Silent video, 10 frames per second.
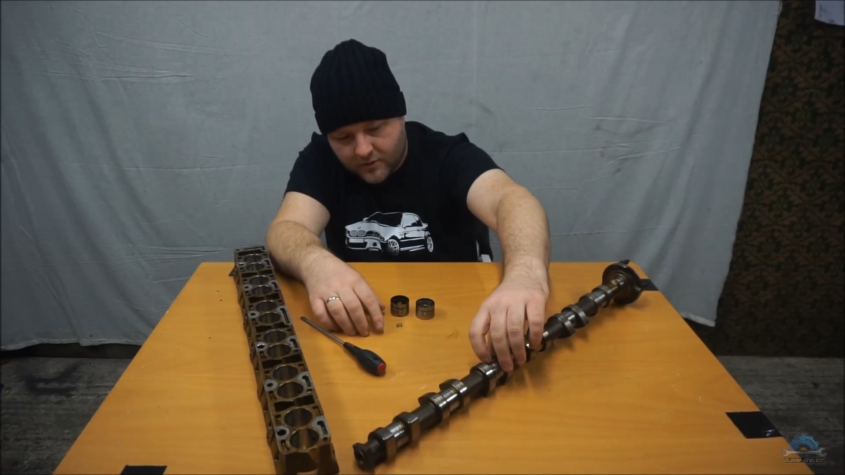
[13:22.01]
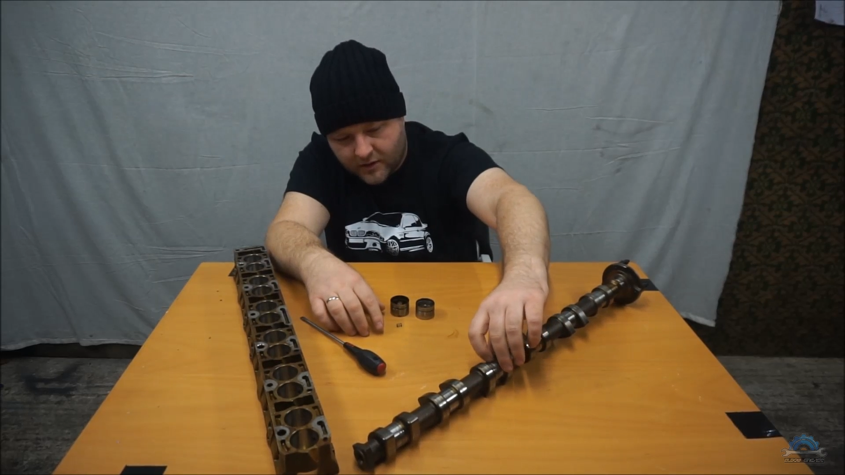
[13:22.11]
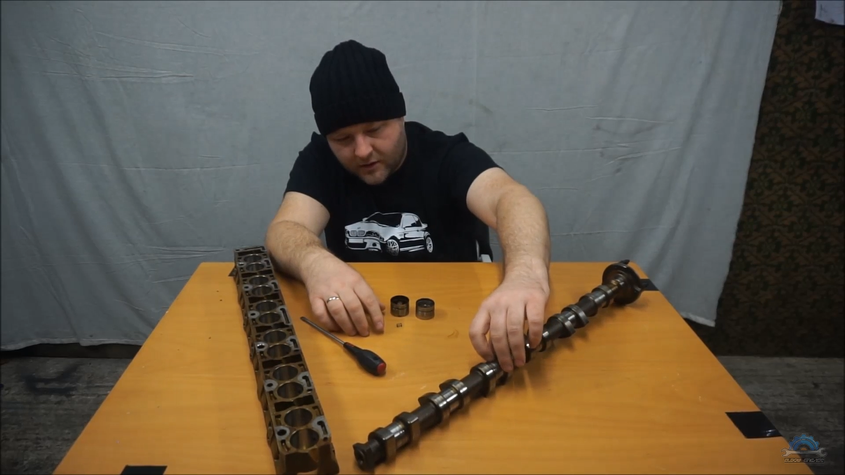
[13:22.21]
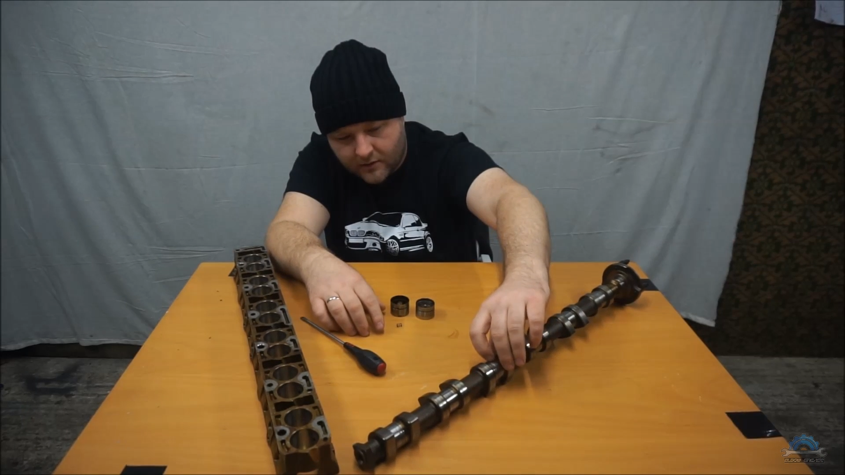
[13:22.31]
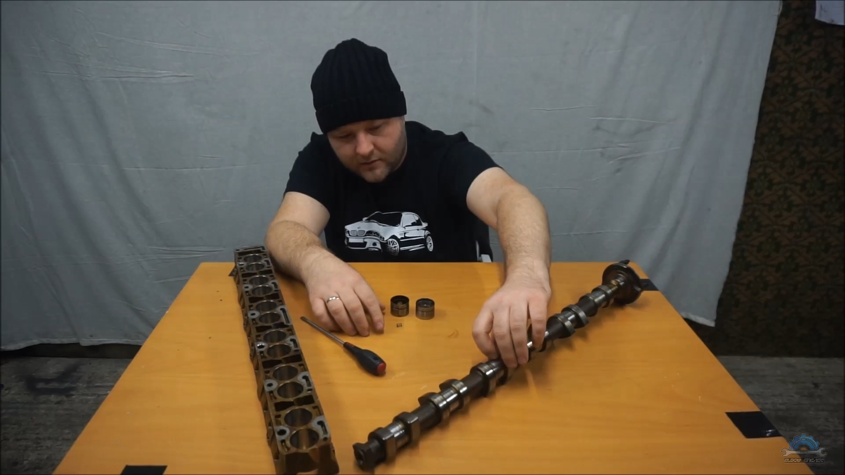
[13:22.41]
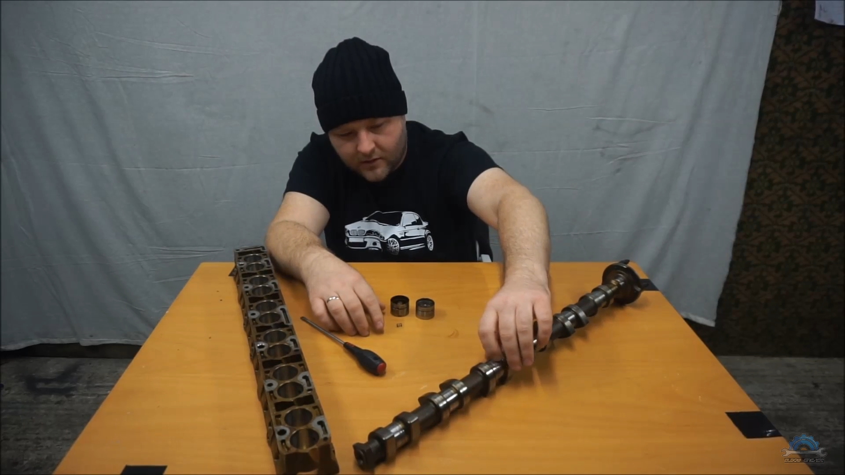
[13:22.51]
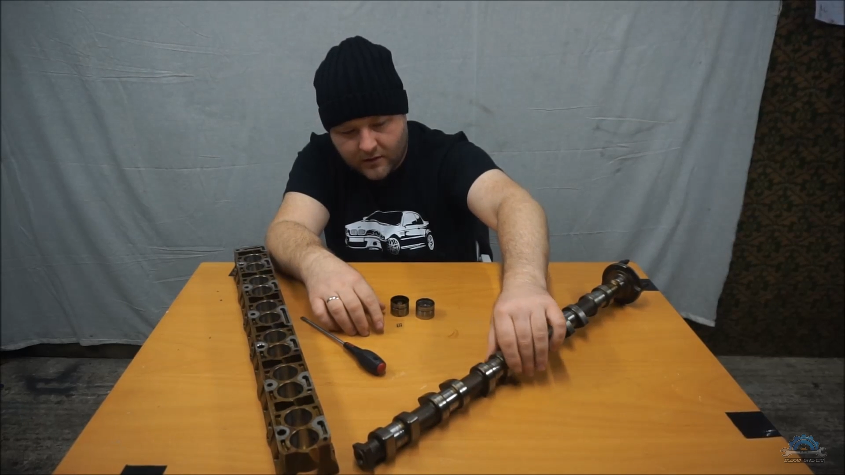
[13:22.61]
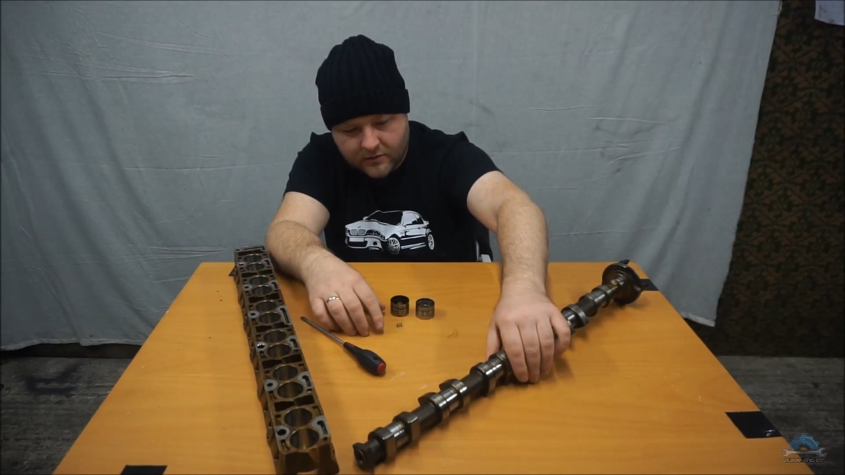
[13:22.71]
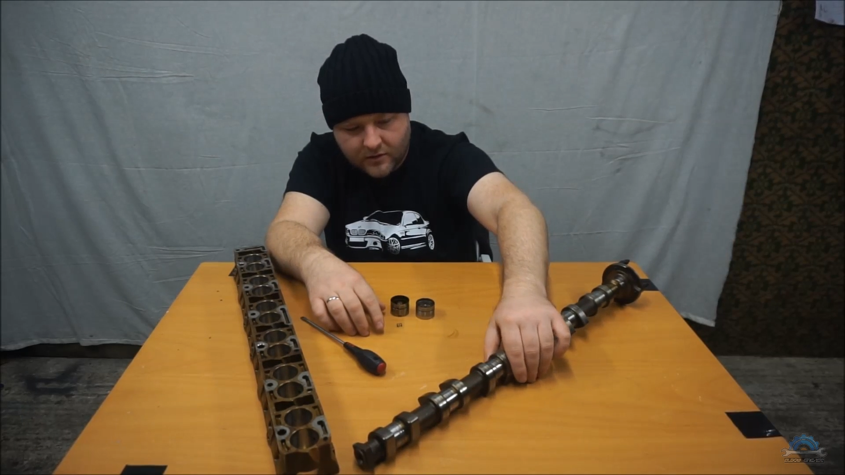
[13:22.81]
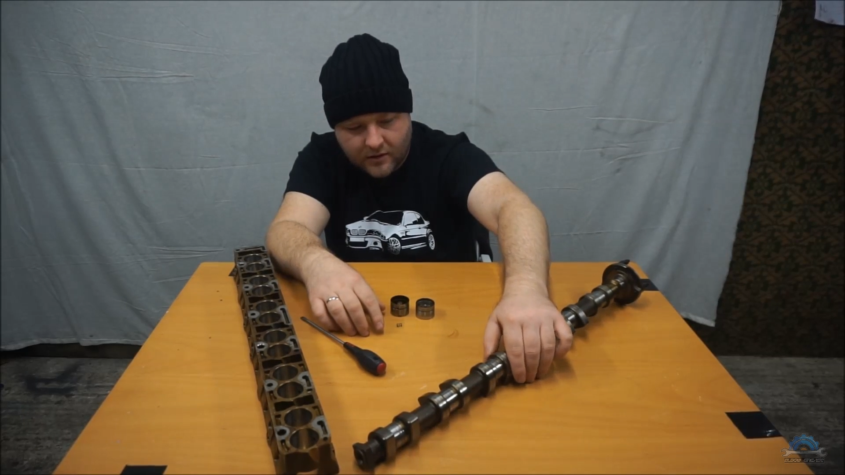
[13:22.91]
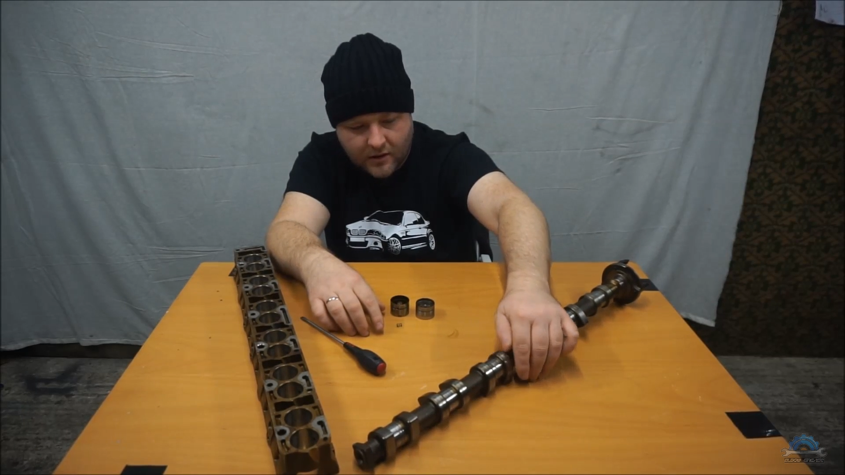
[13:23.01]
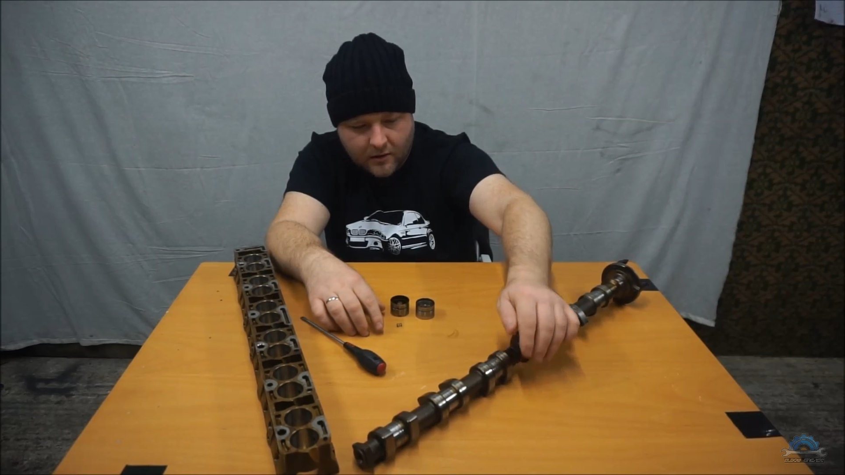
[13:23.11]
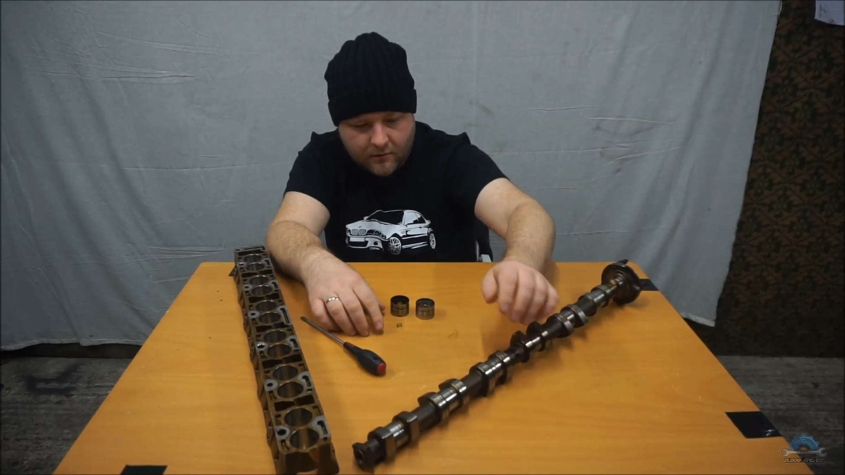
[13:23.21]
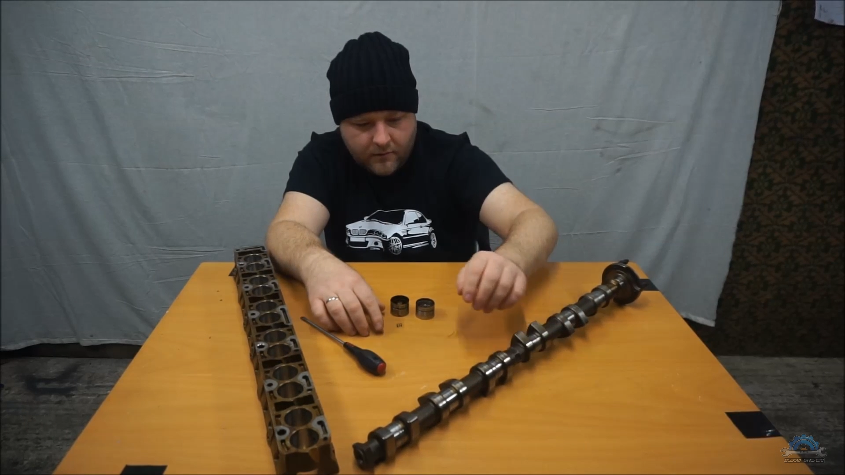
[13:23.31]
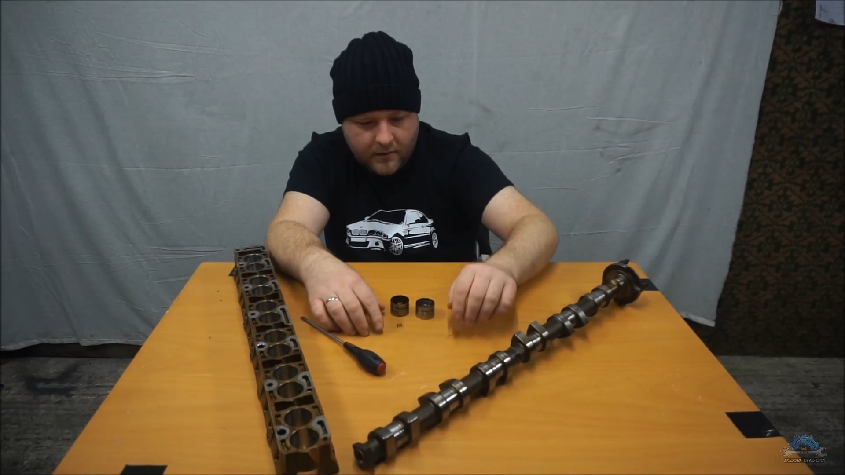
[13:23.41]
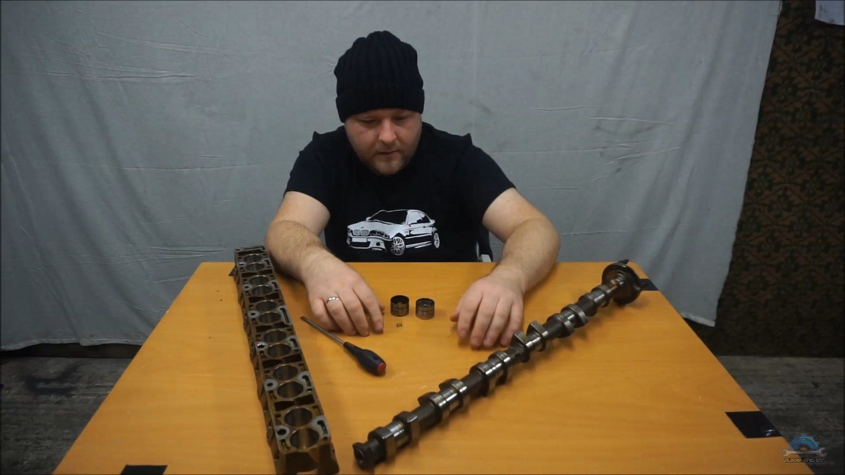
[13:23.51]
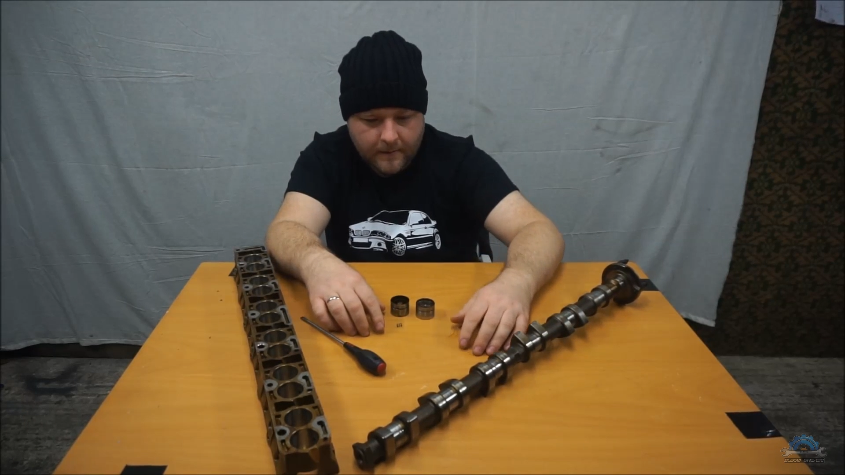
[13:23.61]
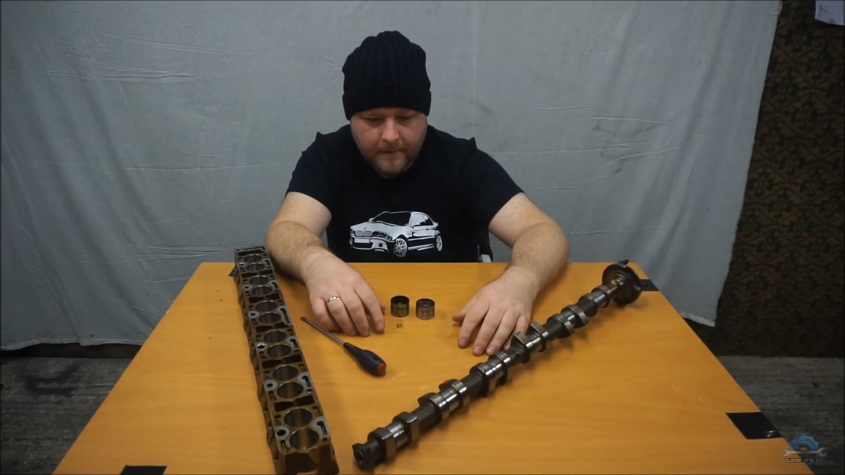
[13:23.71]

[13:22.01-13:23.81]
They can take care of it.